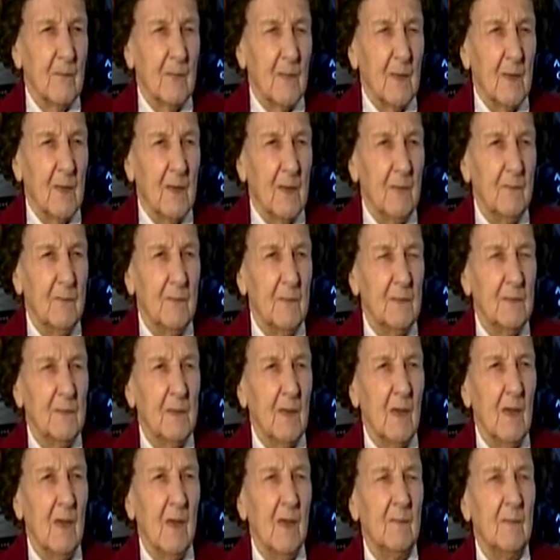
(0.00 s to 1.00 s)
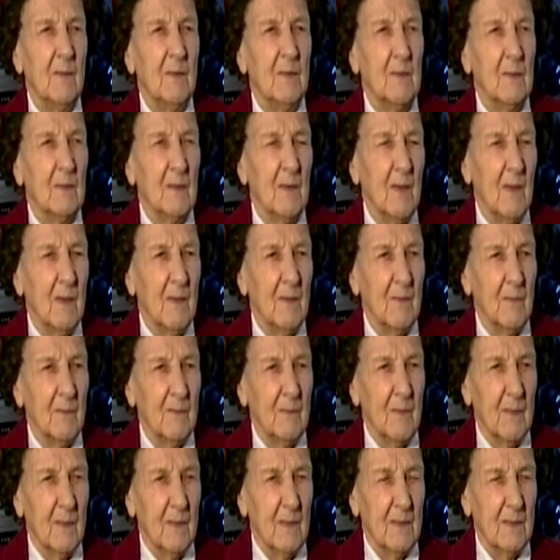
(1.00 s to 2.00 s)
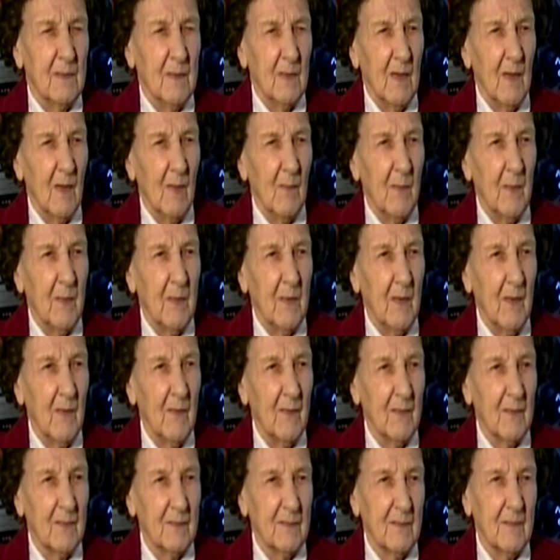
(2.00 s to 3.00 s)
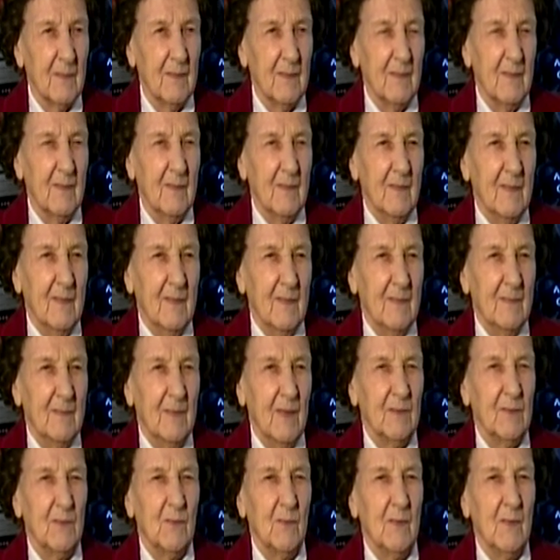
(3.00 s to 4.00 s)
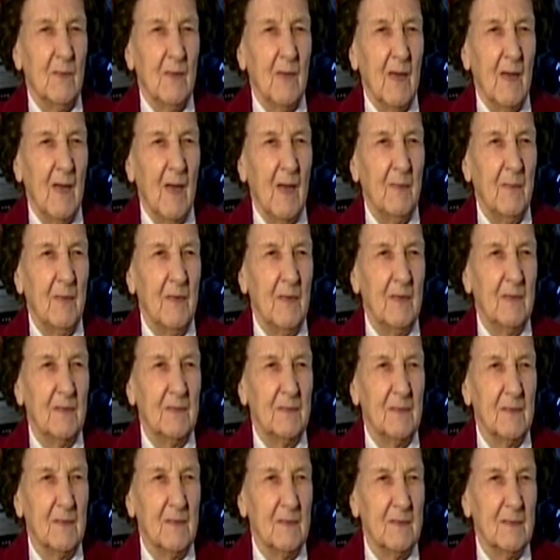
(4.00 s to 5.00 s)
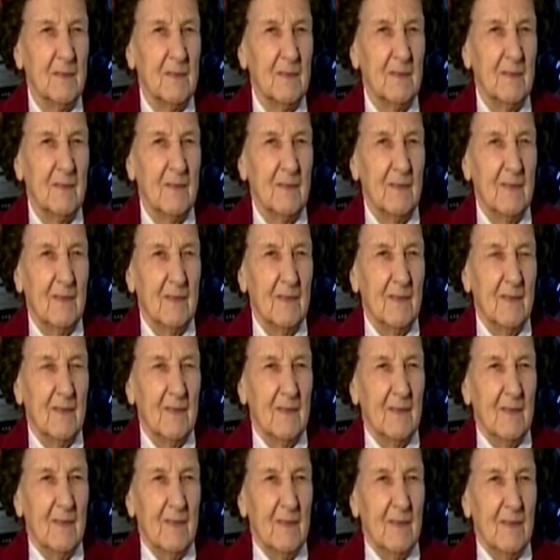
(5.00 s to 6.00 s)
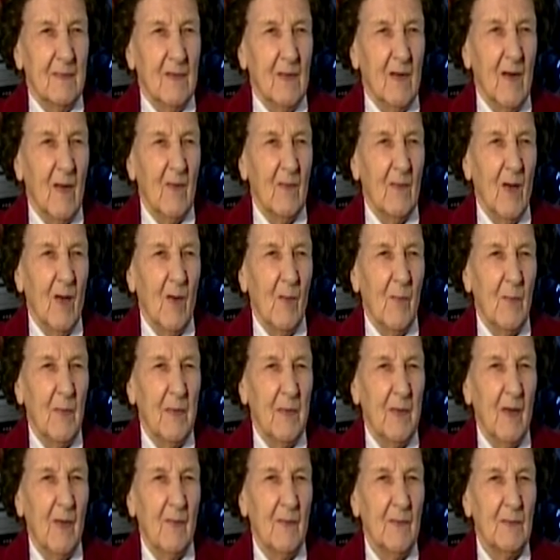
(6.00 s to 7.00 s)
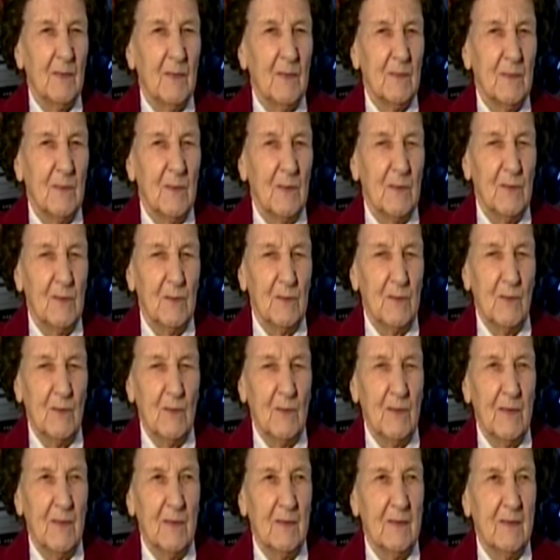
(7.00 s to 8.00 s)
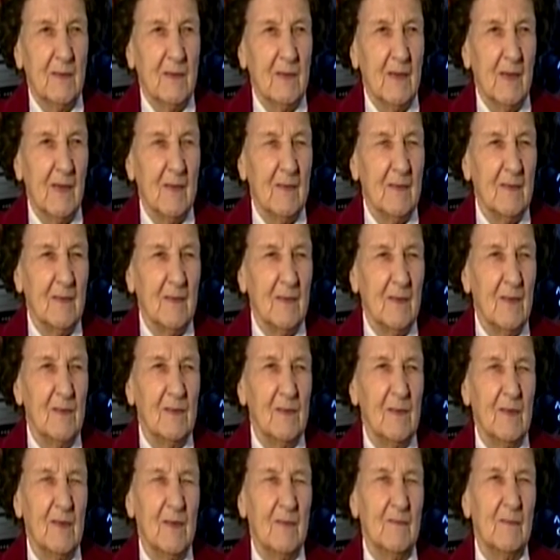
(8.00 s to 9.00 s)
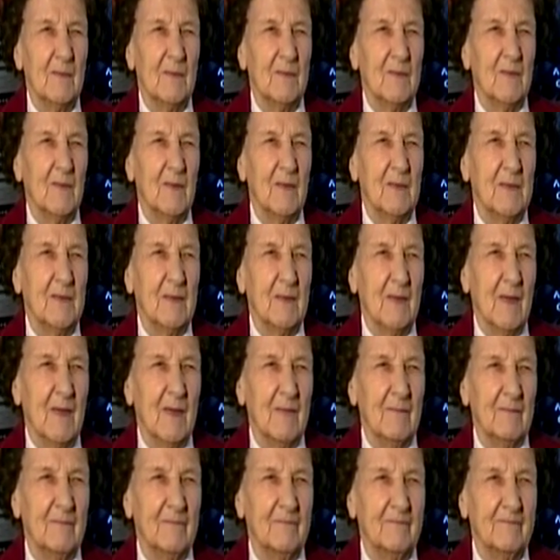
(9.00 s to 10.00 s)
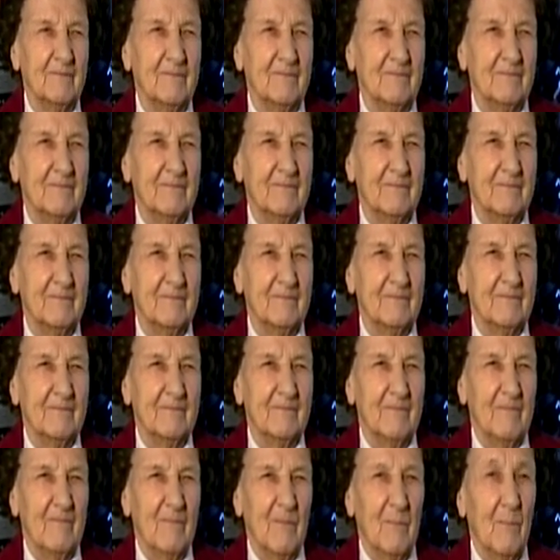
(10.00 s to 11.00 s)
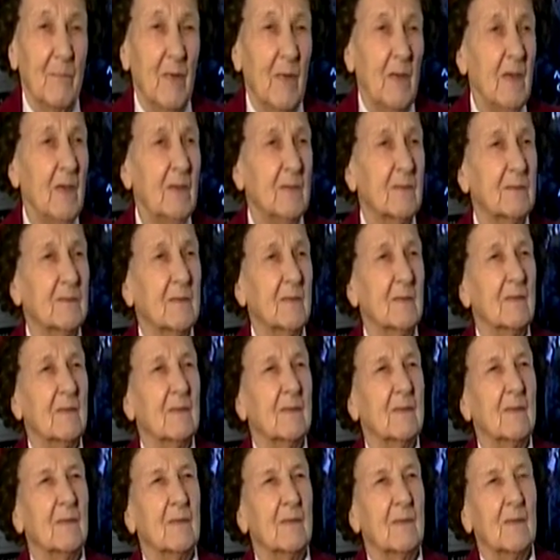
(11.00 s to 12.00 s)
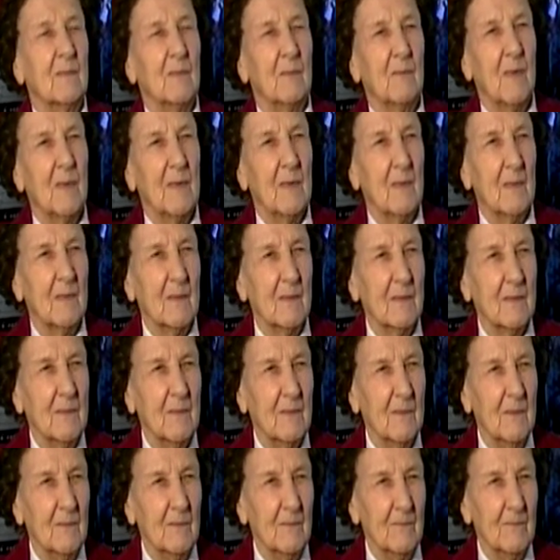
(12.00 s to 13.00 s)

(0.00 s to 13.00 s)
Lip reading: Give your time in your life to helping others. That's where the happiness is. You're out helping others, you're doing it together, and you're having a great time. Peace be unto you.